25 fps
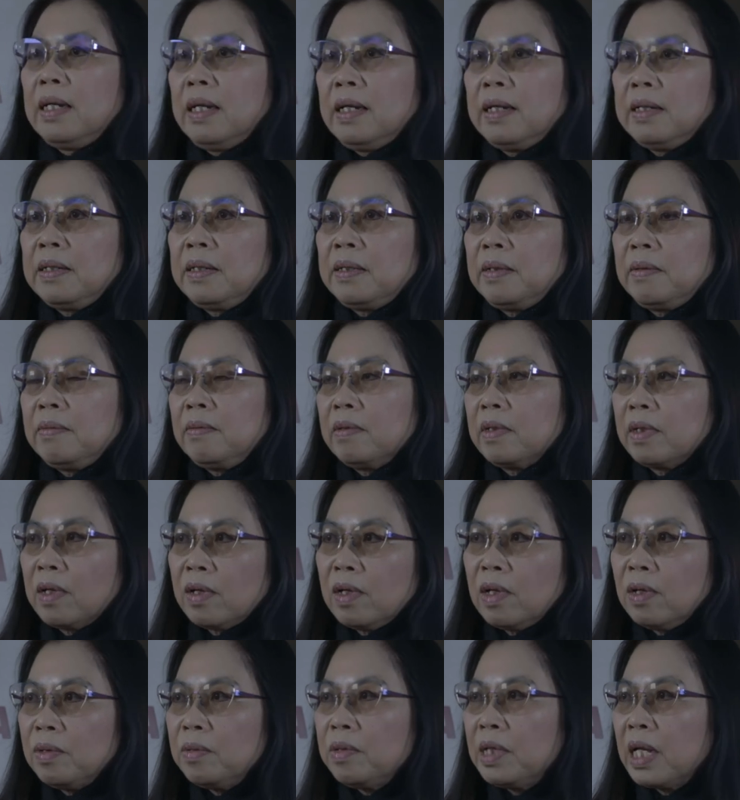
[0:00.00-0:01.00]
Uh,
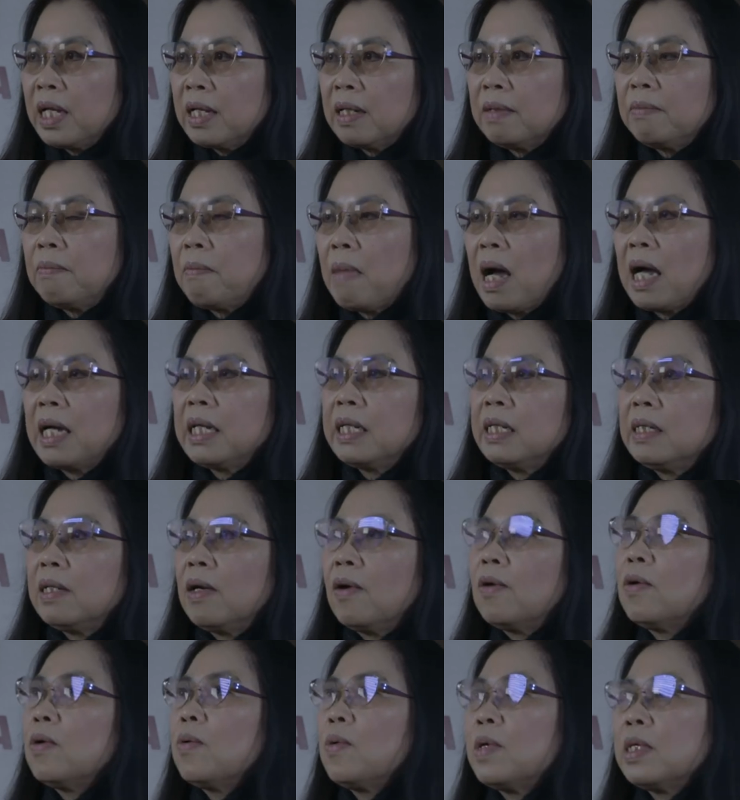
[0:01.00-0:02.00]
colonial mind
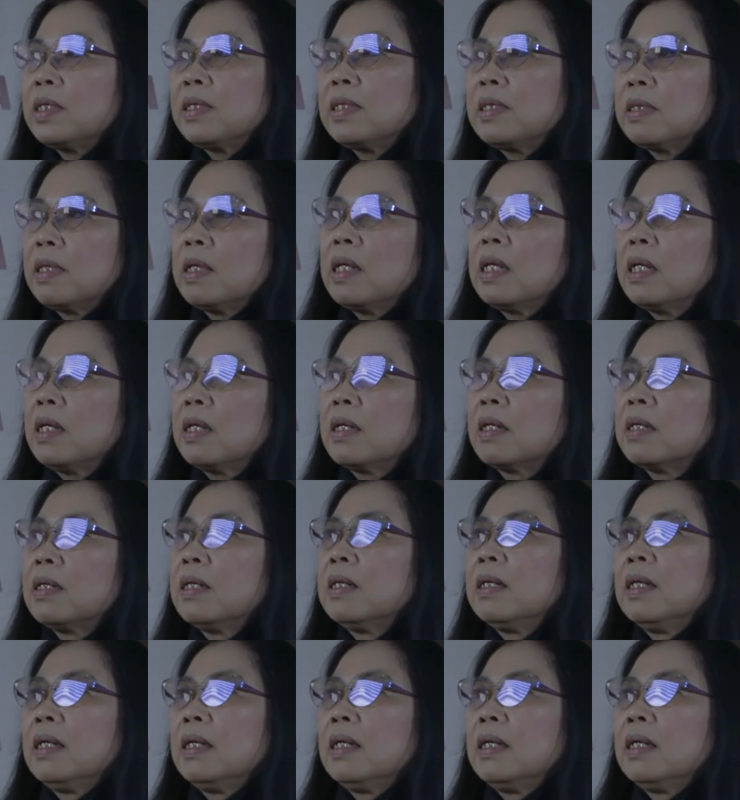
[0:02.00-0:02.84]
always think